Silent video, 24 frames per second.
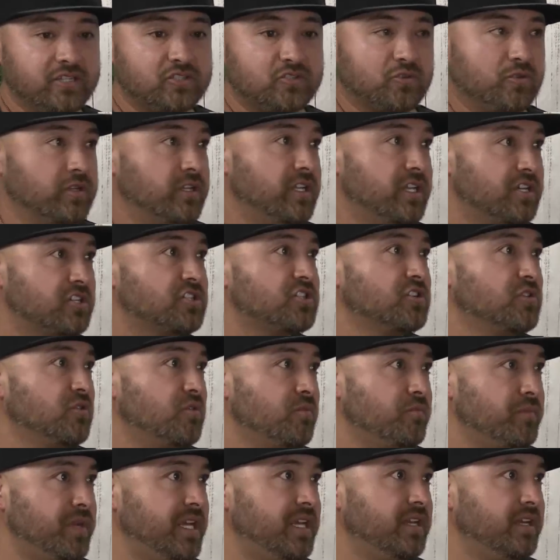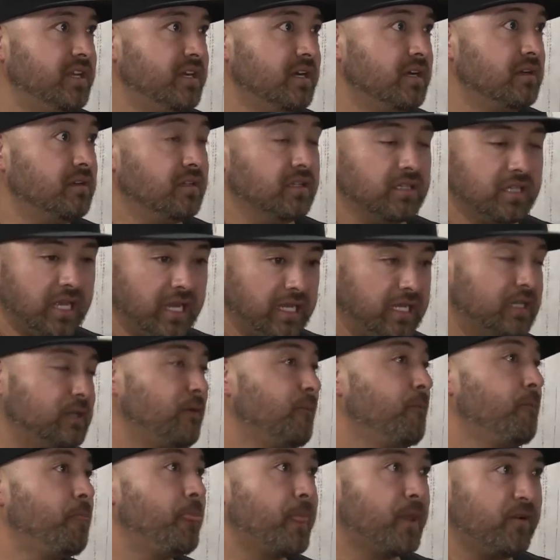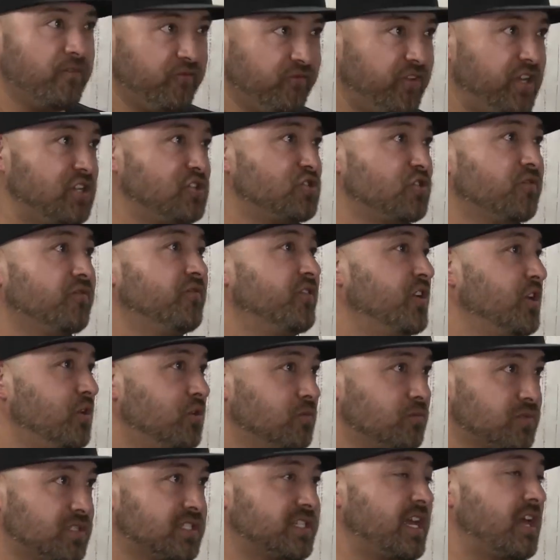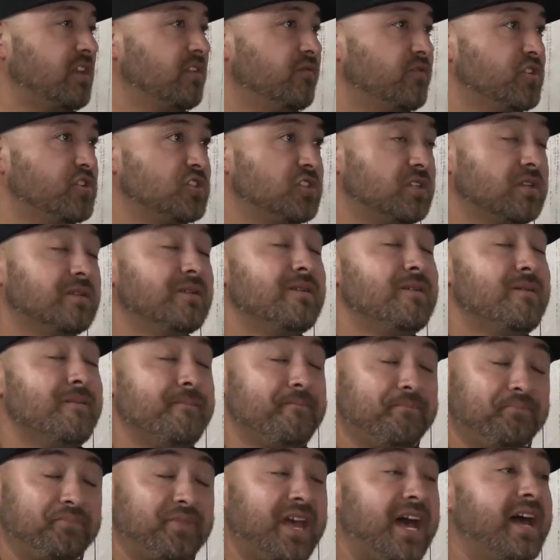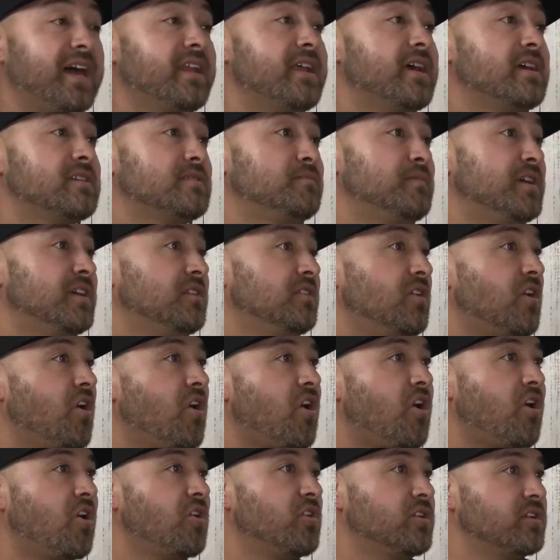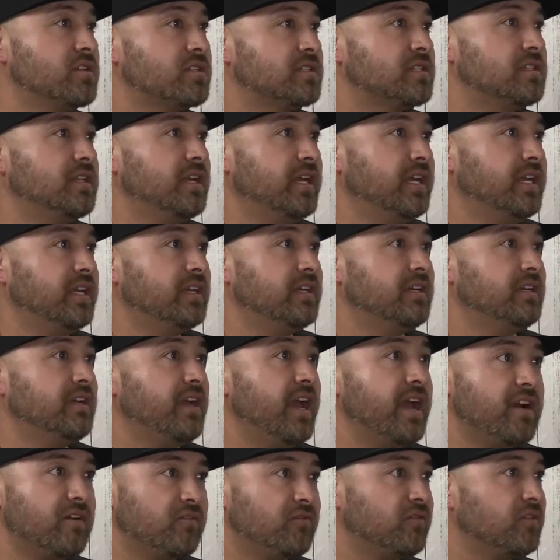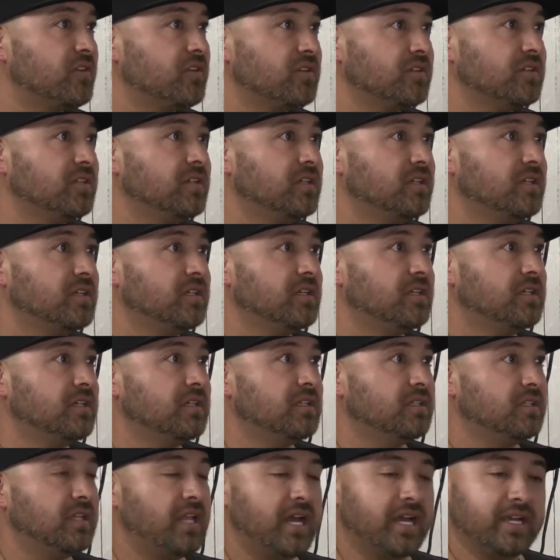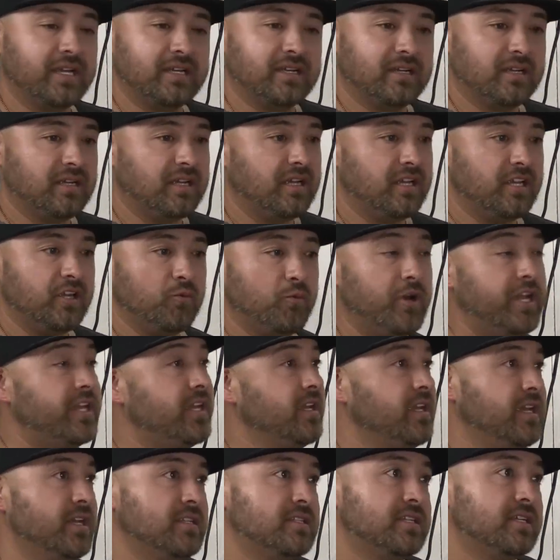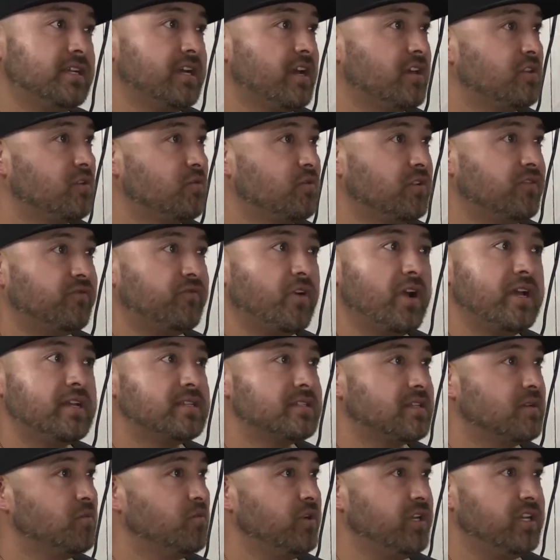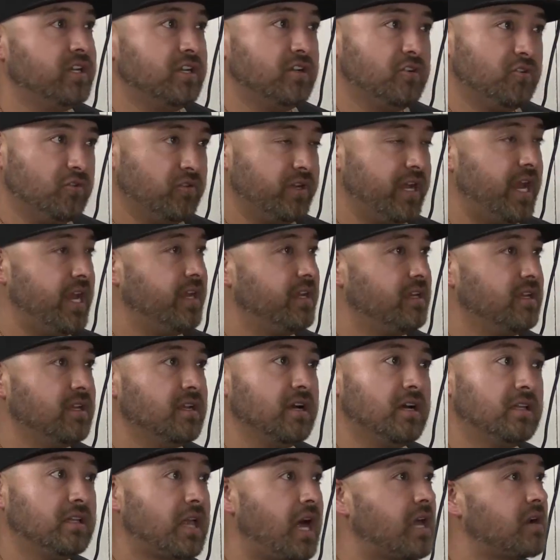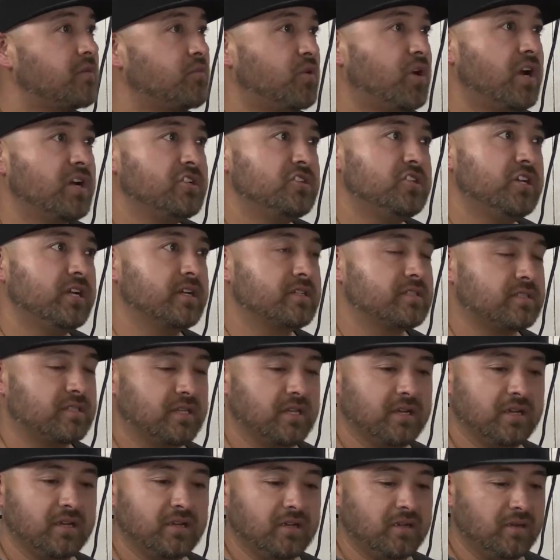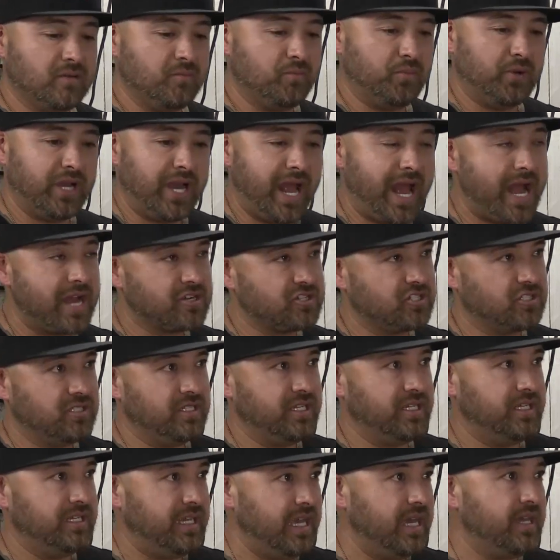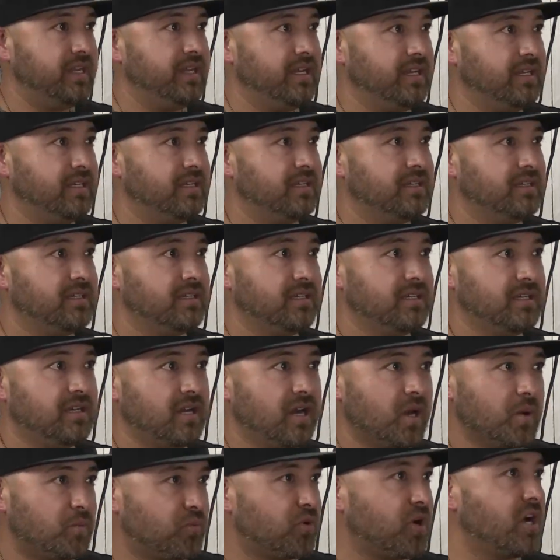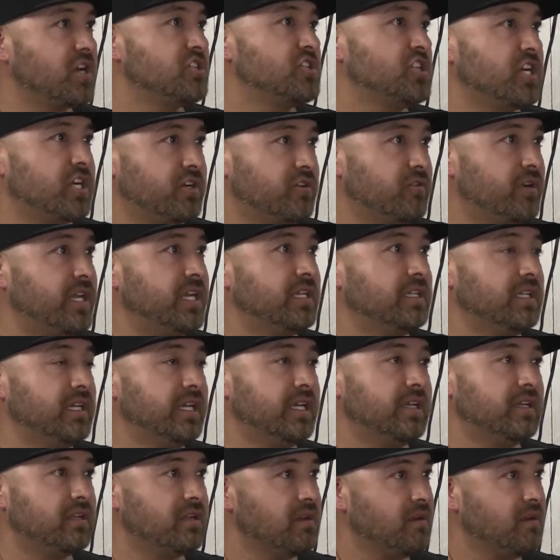traditional media, like mm-hmm. feature films, television. That has been the hardest thing ever. Hmm. Like we can get together with friends and we can create a lot of projects, but actually getting a project greenlit